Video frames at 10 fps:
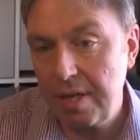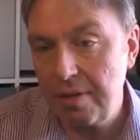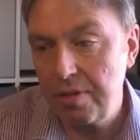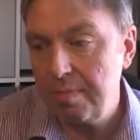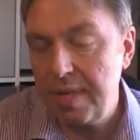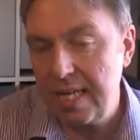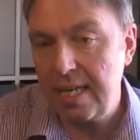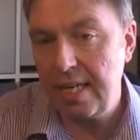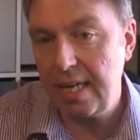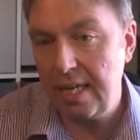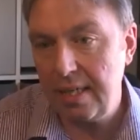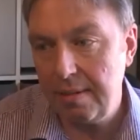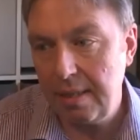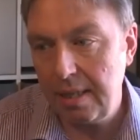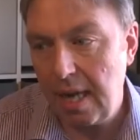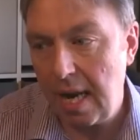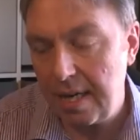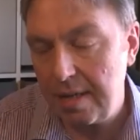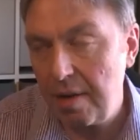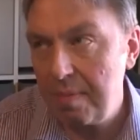social media,
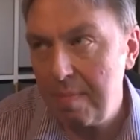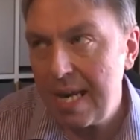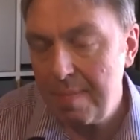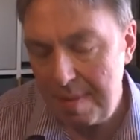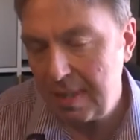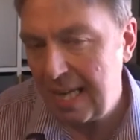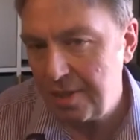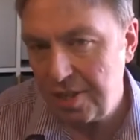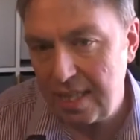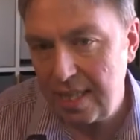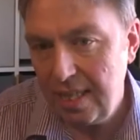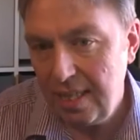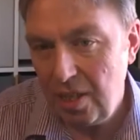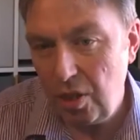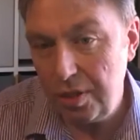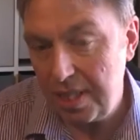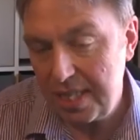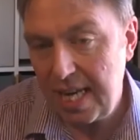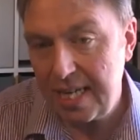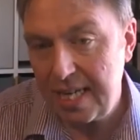and I don't think many people actually
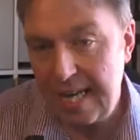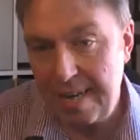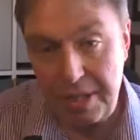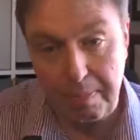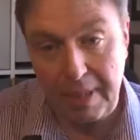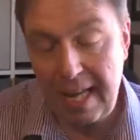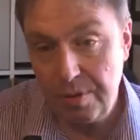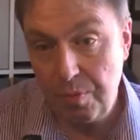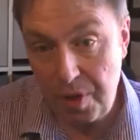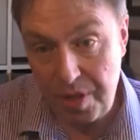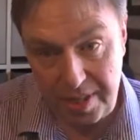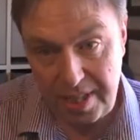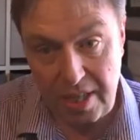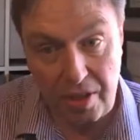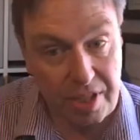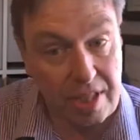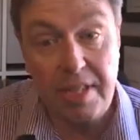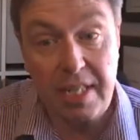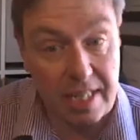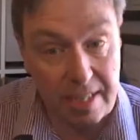understand how each platform works and aren't
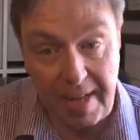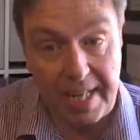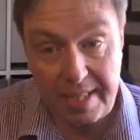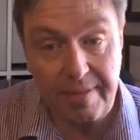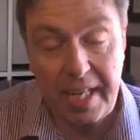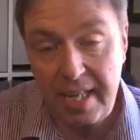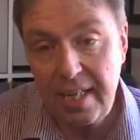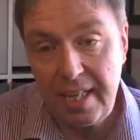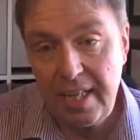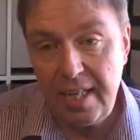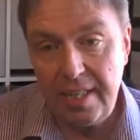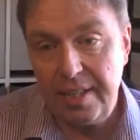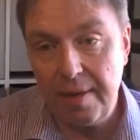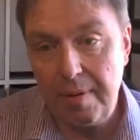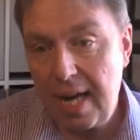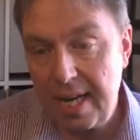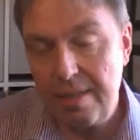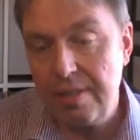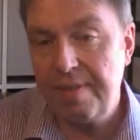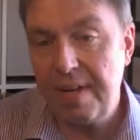using it effectively. I
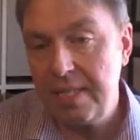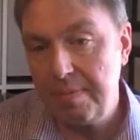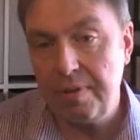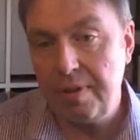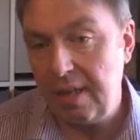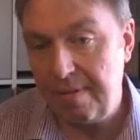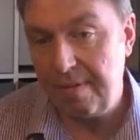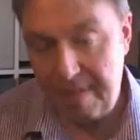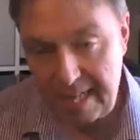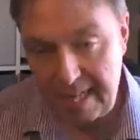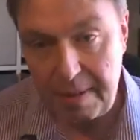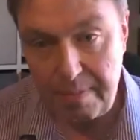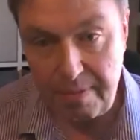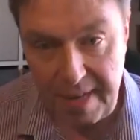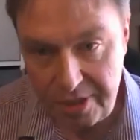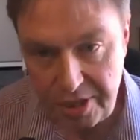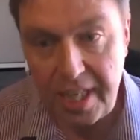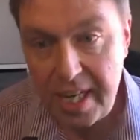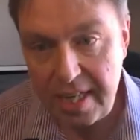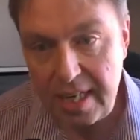use Facebook effectively,
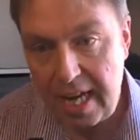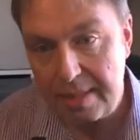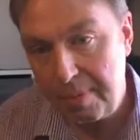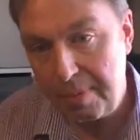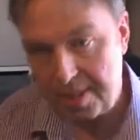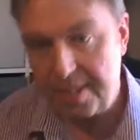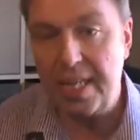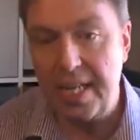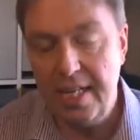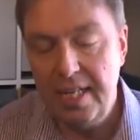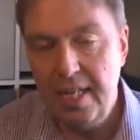professionally and personally.